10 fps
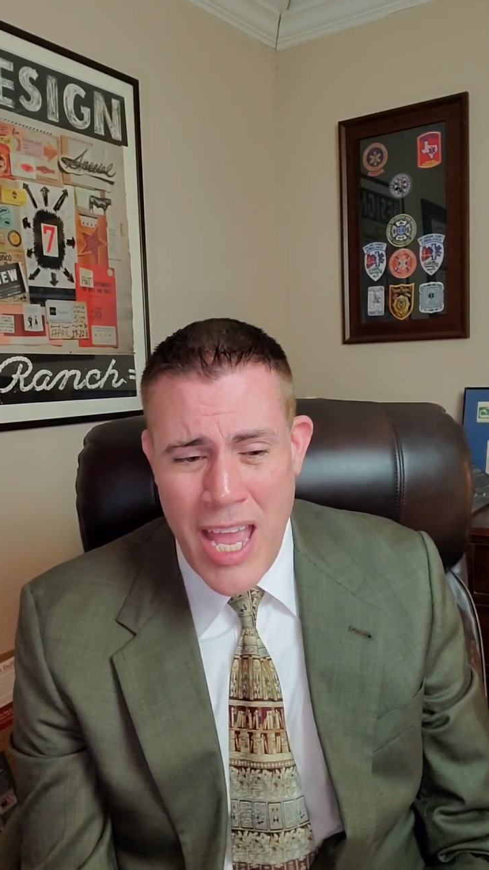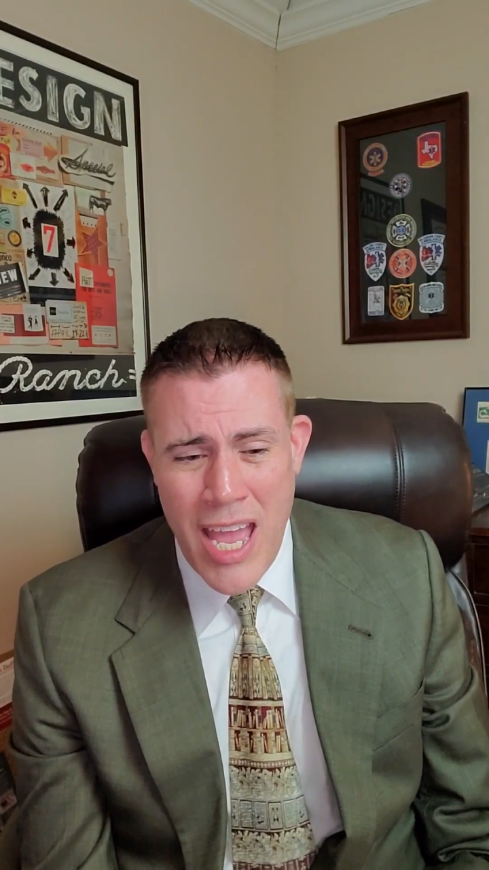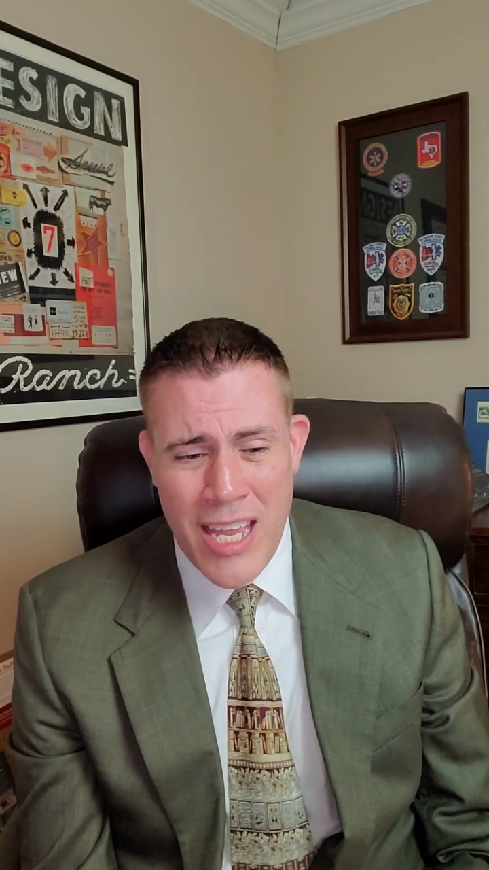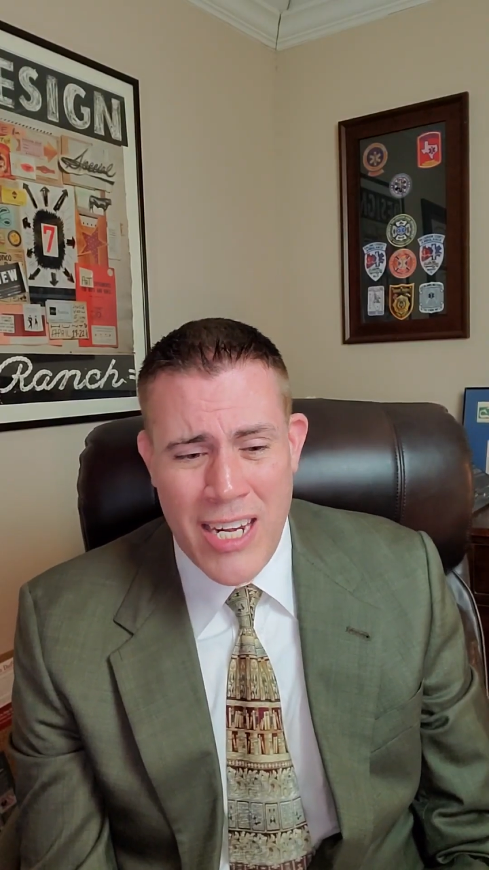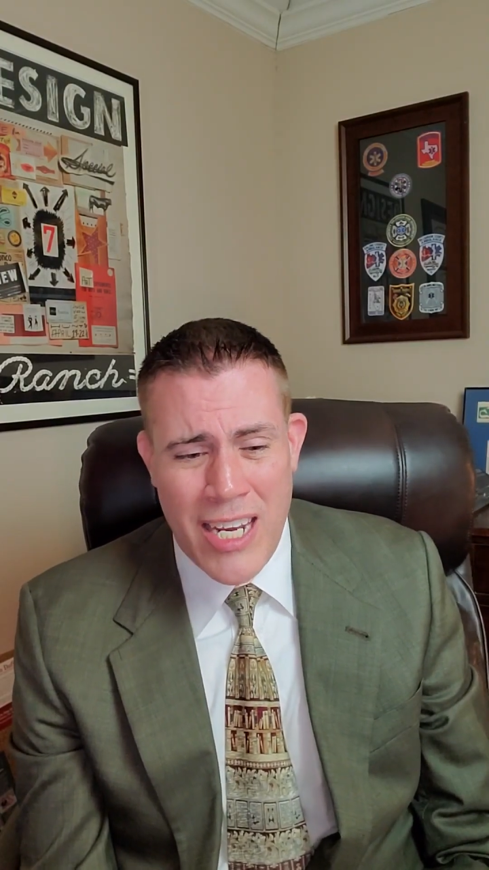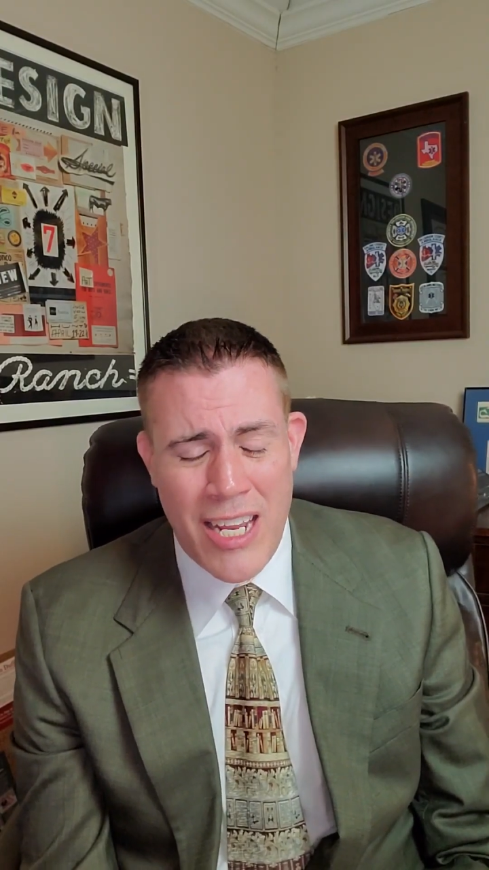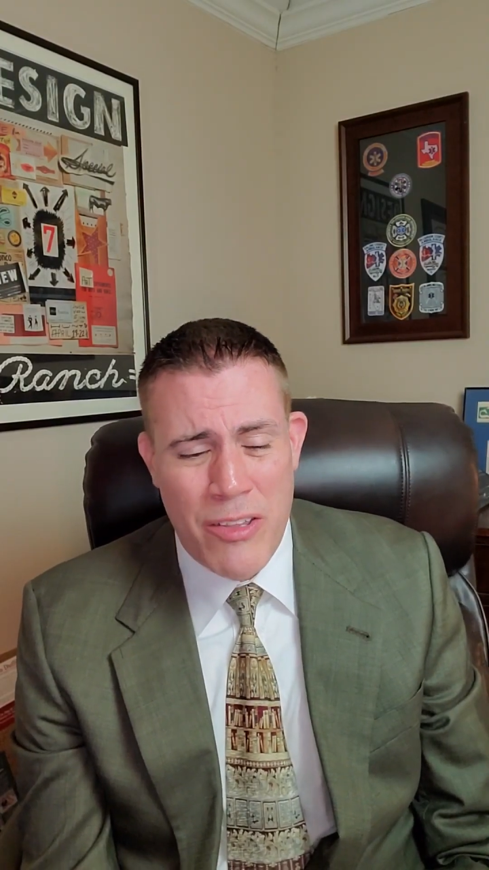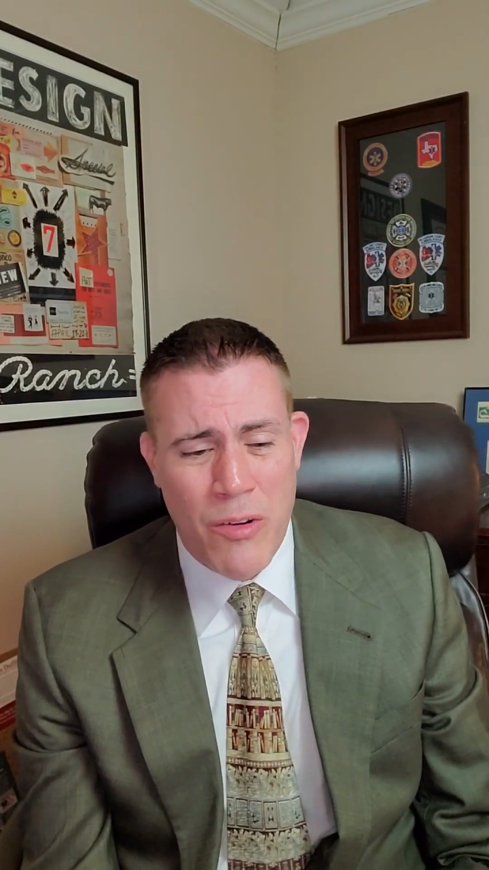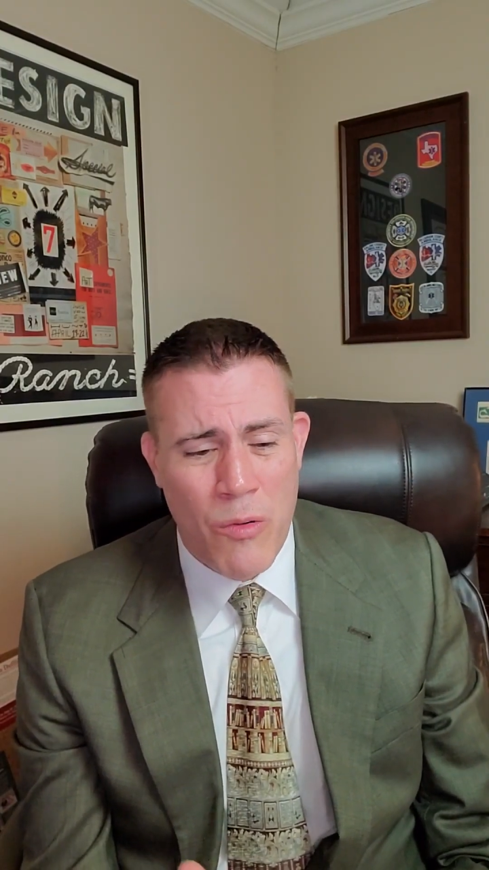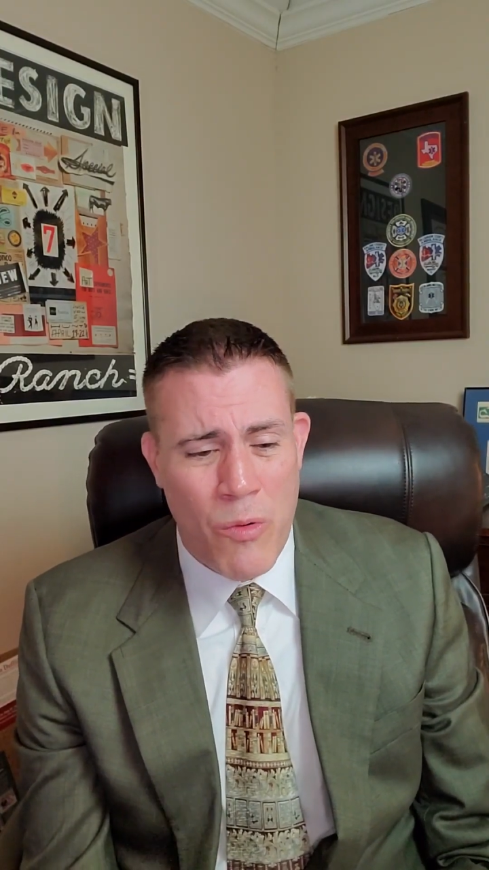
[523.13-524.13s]
And
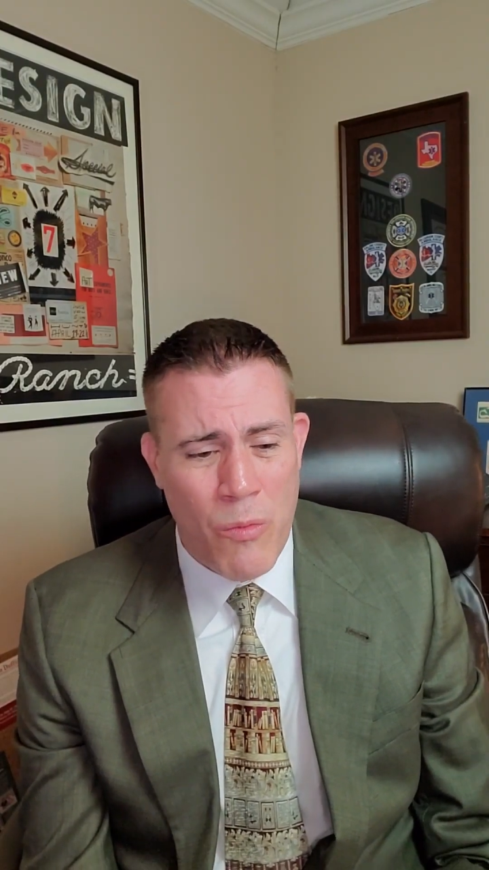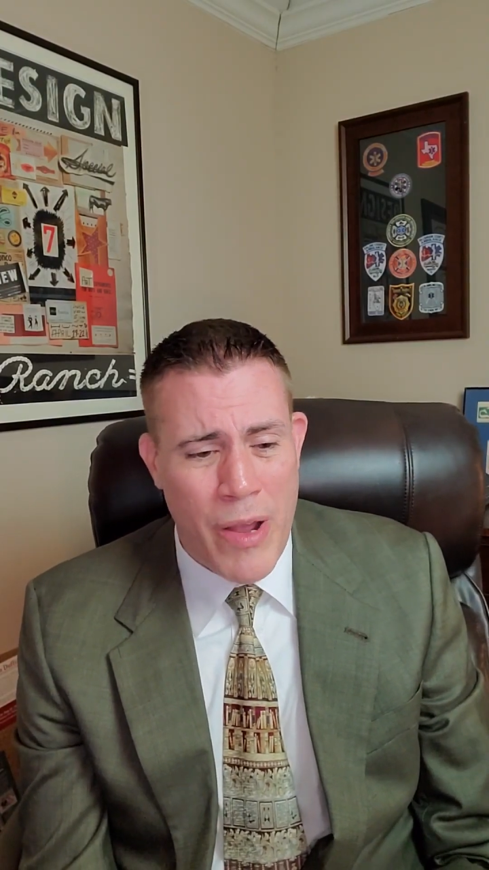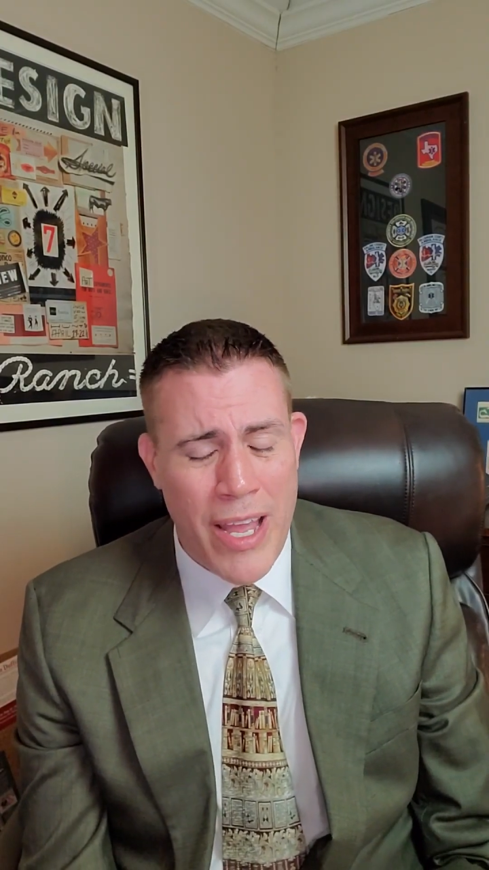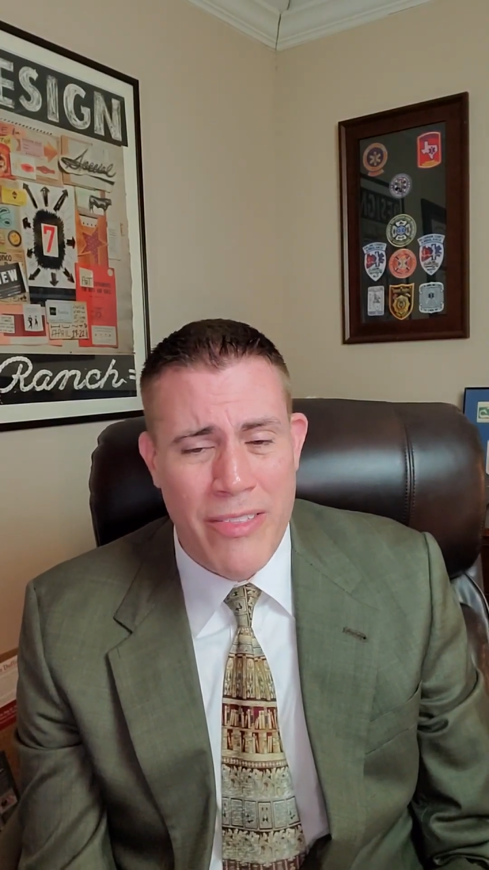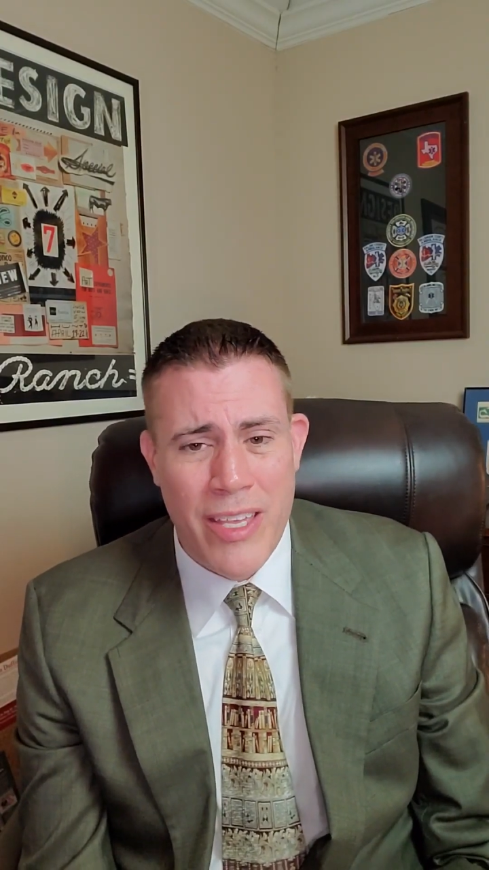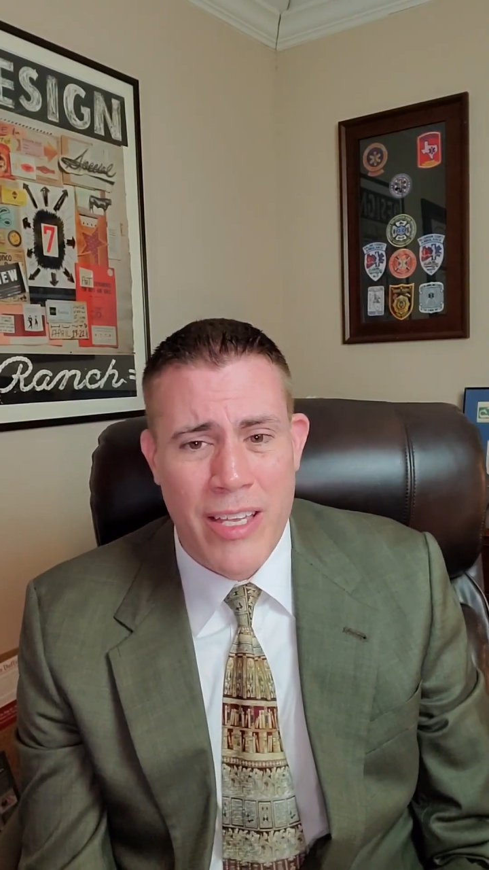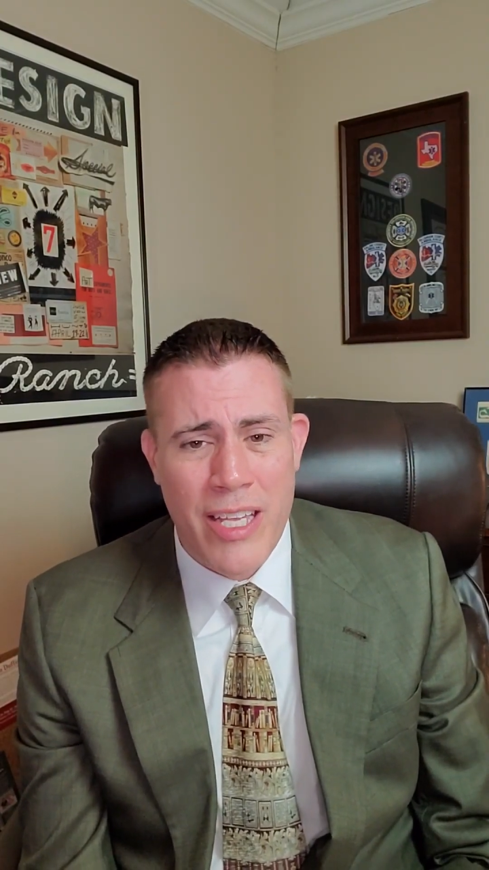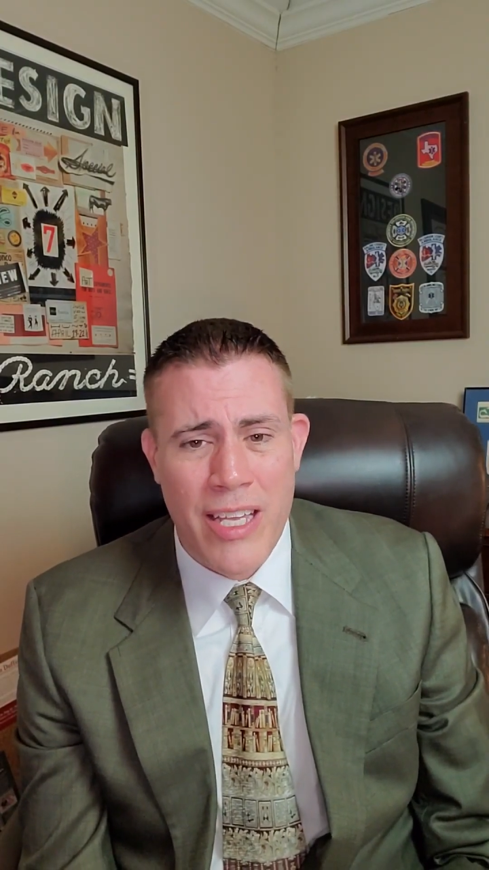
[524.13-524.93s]
another way that